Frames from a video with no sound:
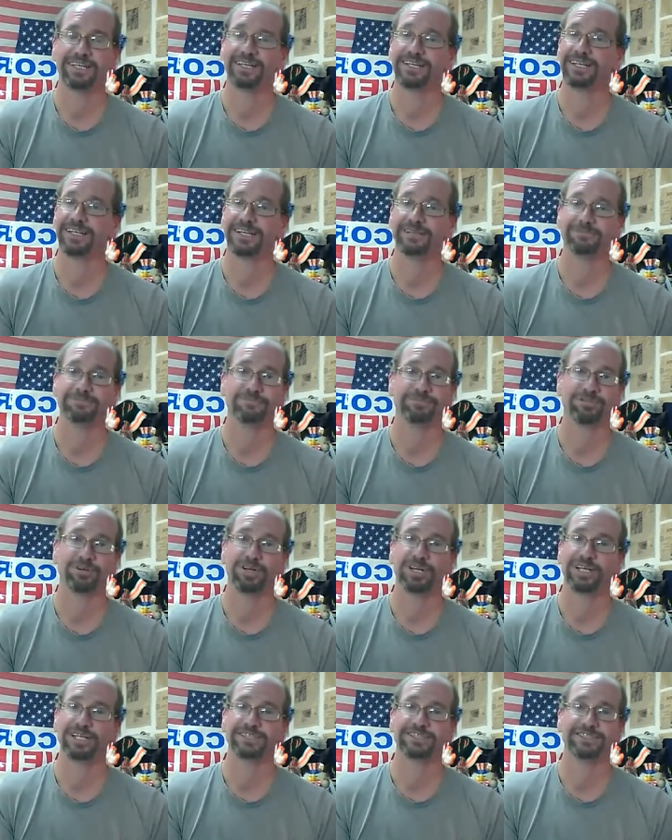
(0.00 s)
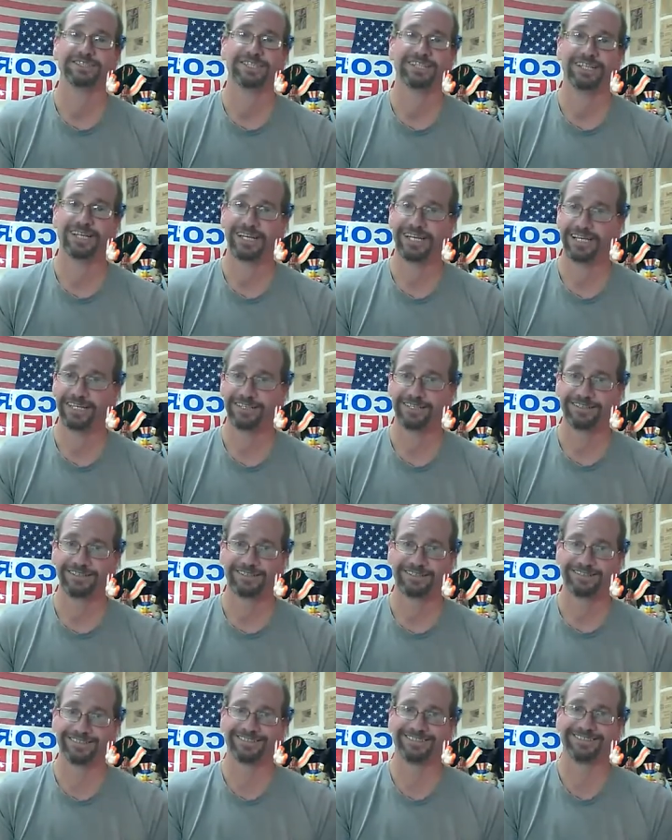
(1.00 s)
and I pray it's
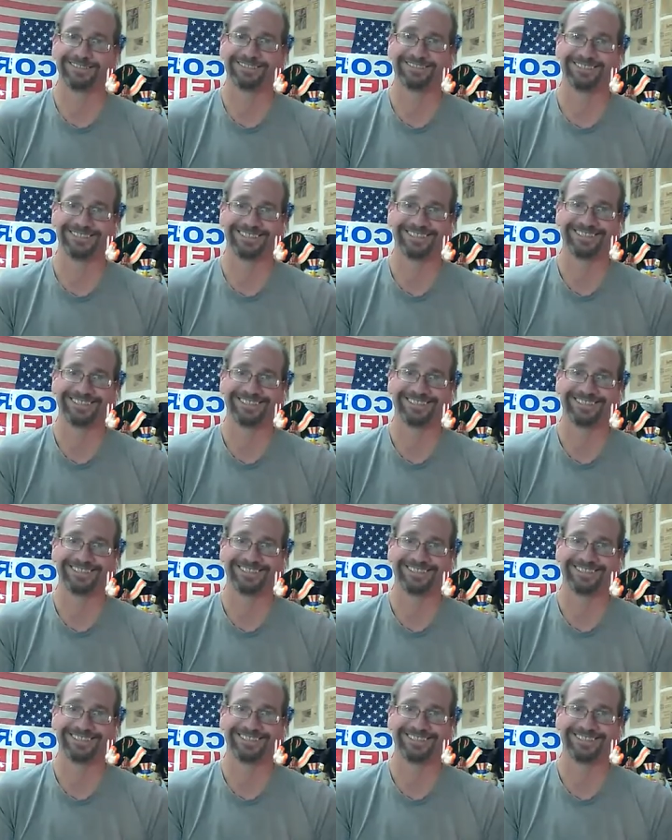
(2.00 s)
tonight.